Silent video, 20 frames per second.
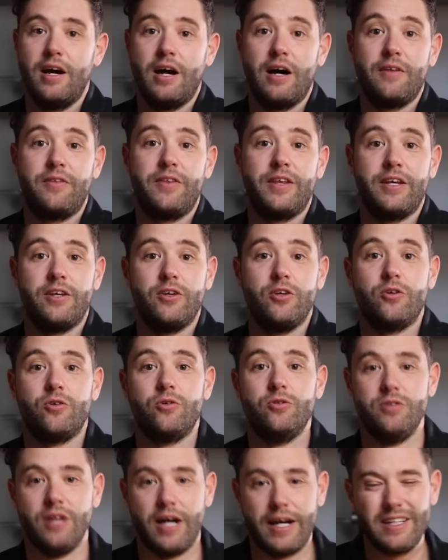I think you
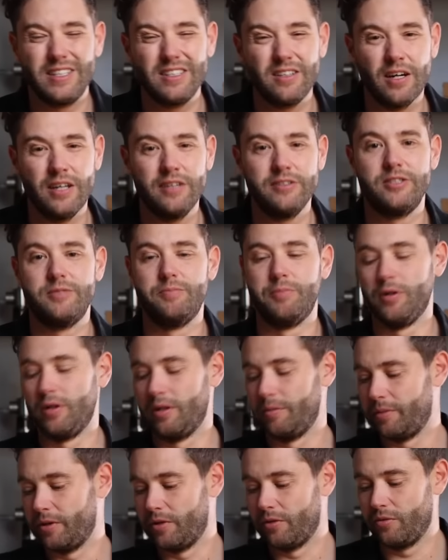could like kind of
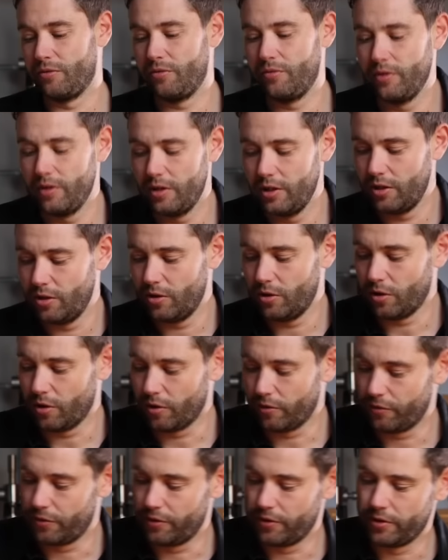spill a bit off